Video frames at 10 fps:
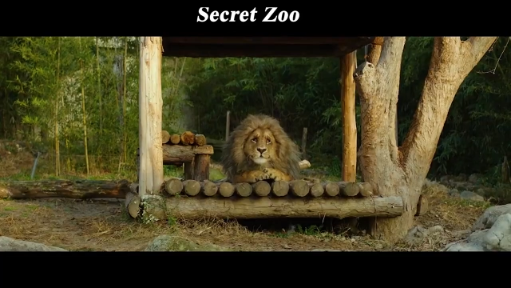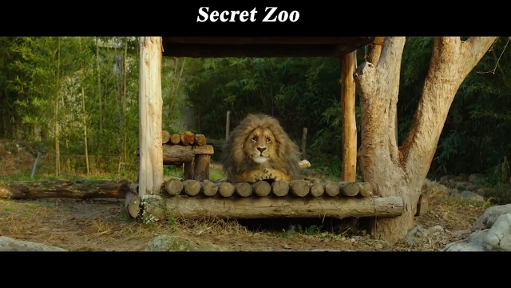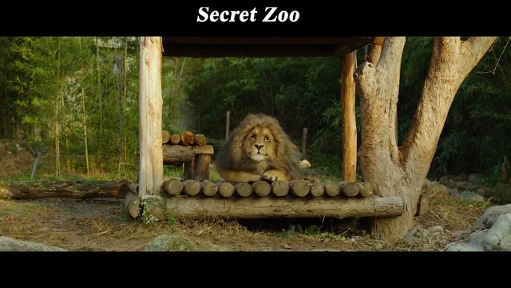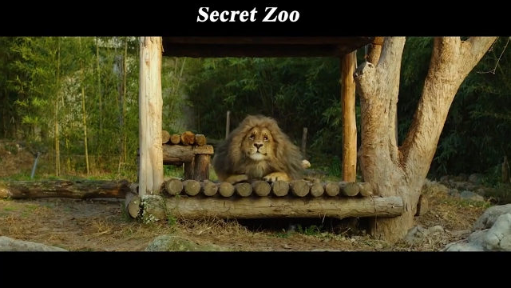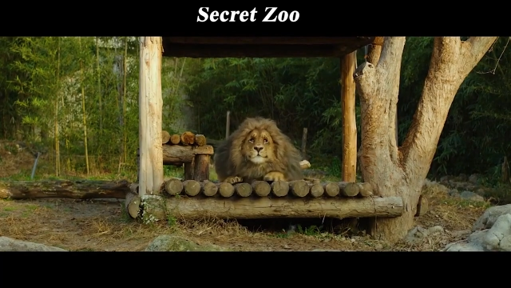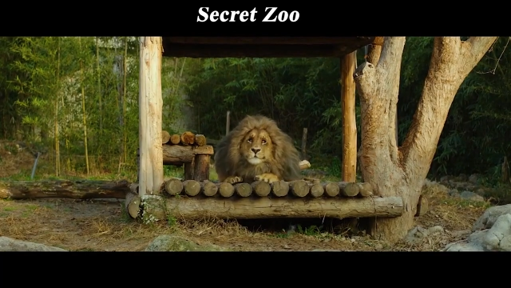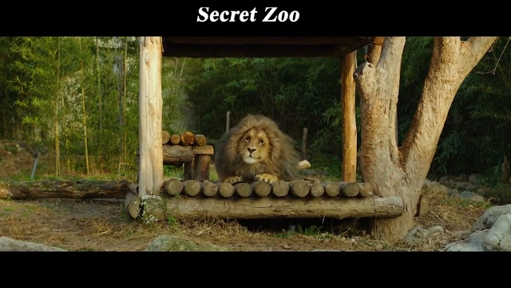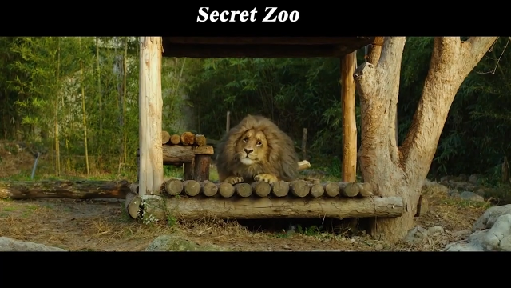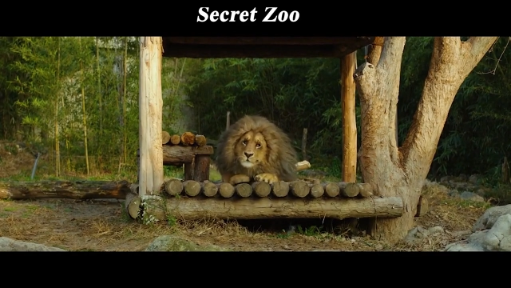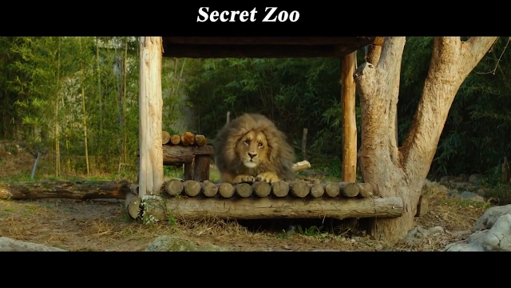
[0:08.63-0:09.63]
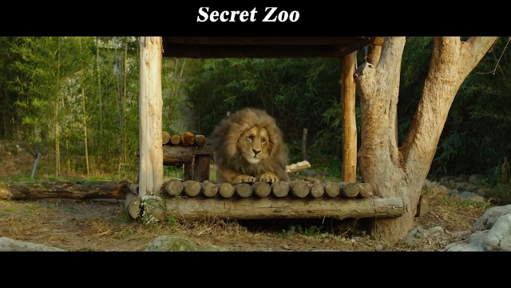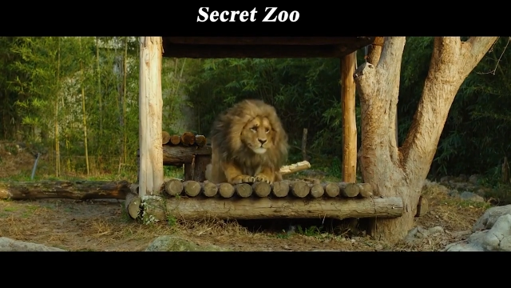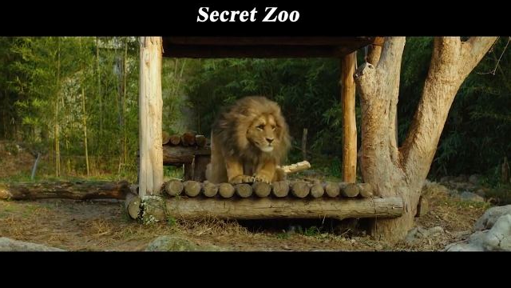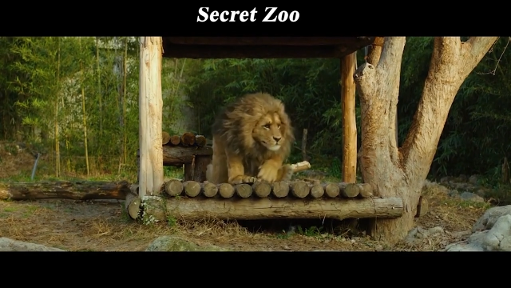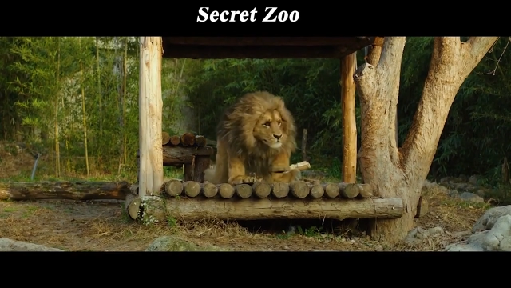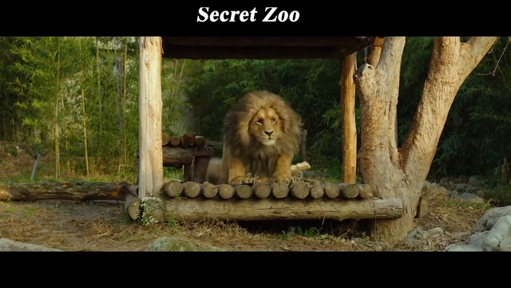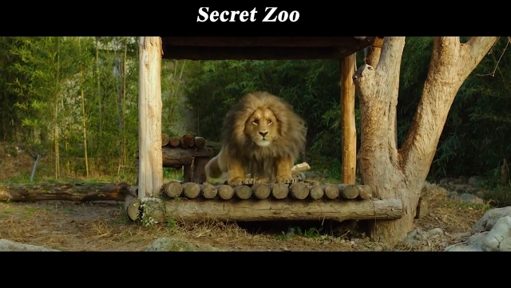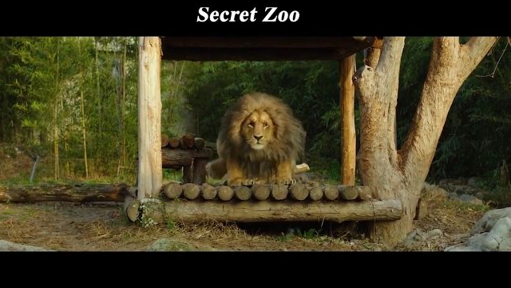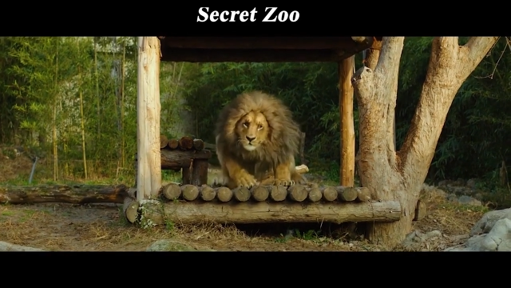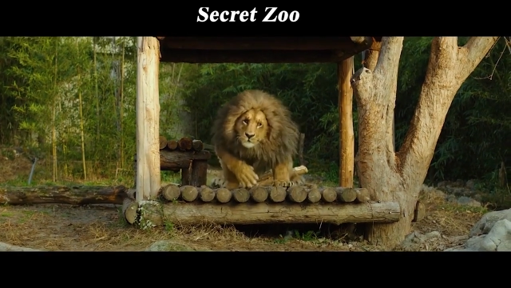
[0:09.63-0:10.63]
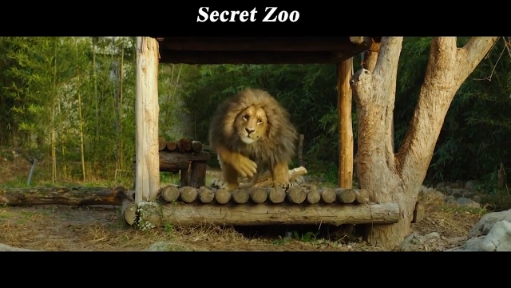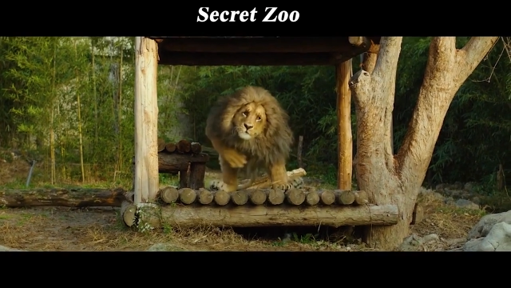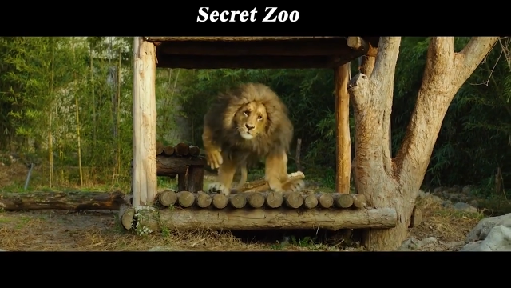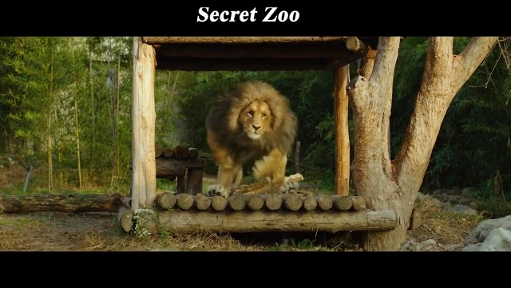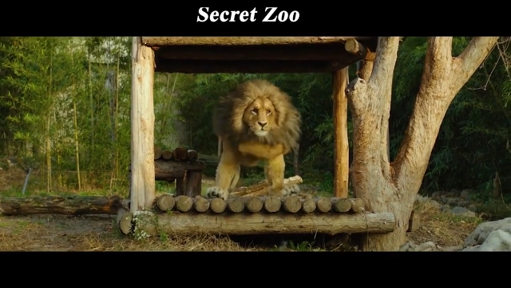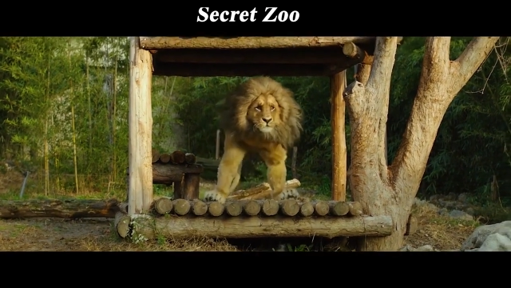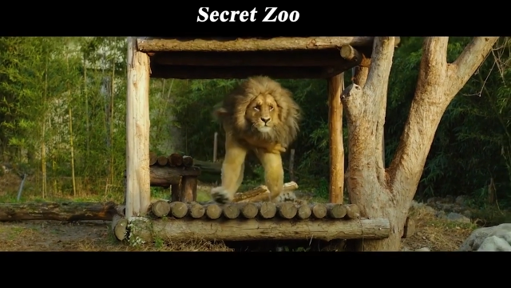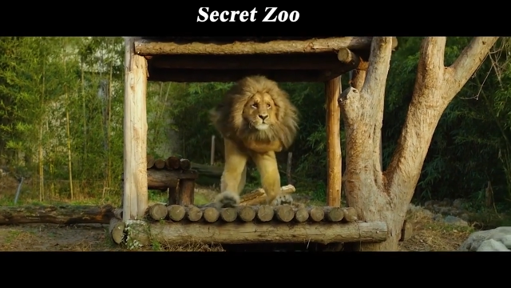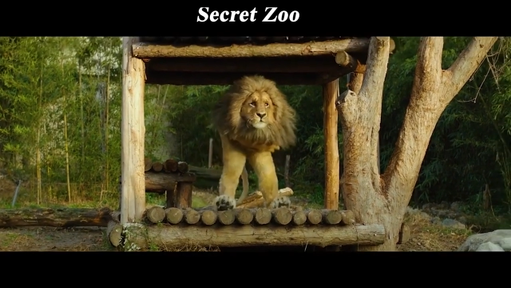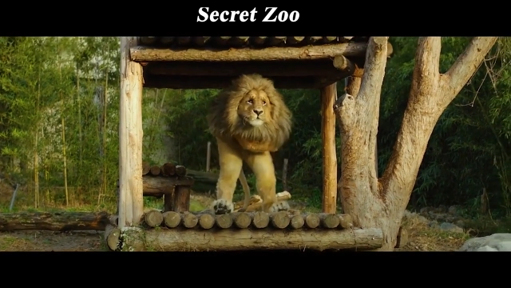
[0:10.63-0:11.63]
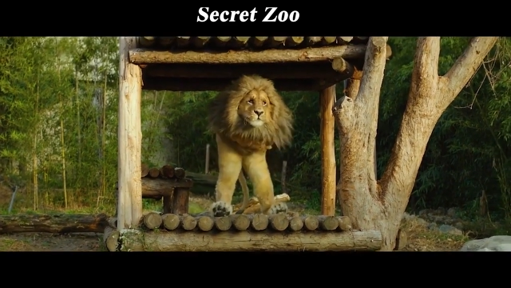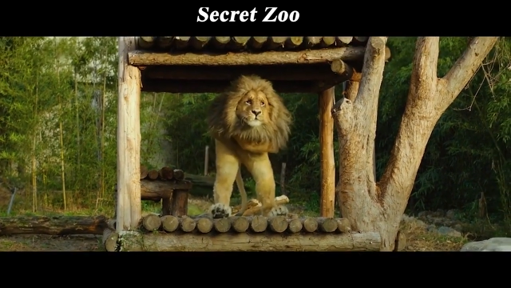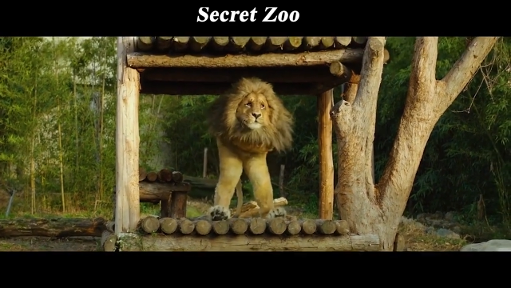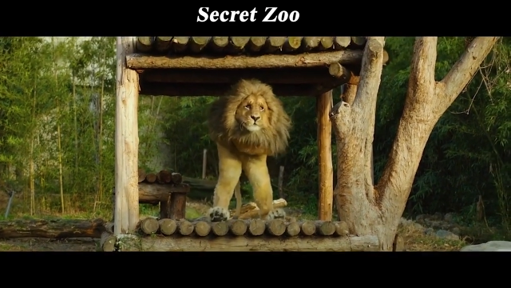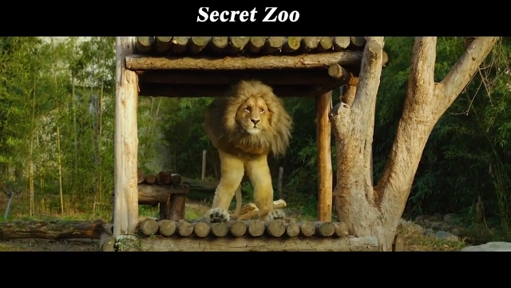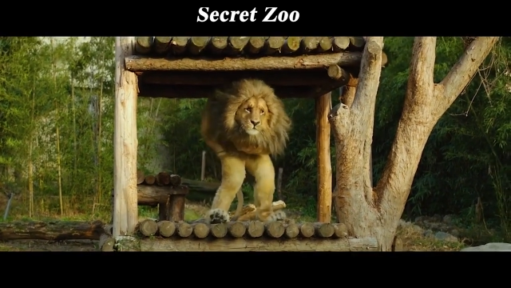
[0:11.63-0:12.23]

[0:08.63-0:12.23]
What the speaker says: No face is visible, so there are no lips to read.